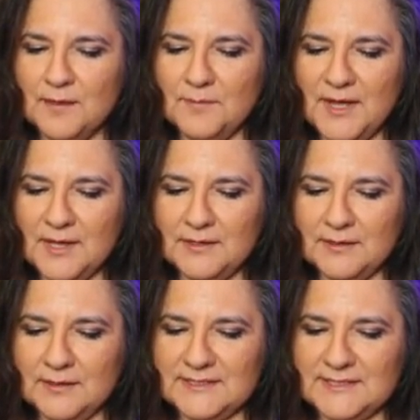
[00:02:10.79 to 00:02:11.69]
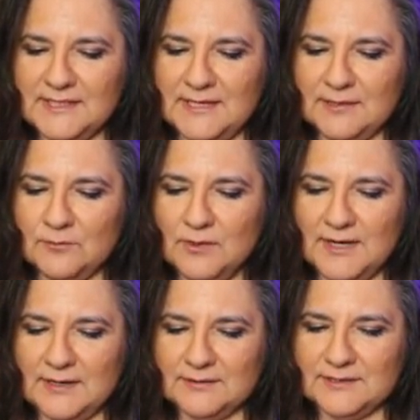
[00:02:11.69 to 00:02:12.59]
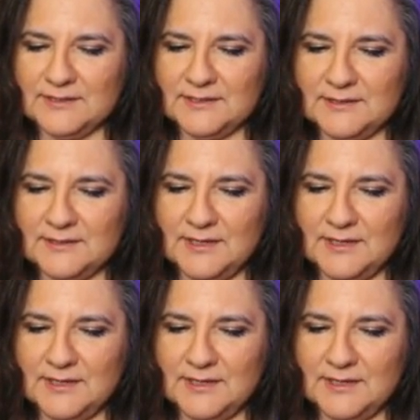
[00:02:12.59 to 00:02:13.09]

But let's see, what else?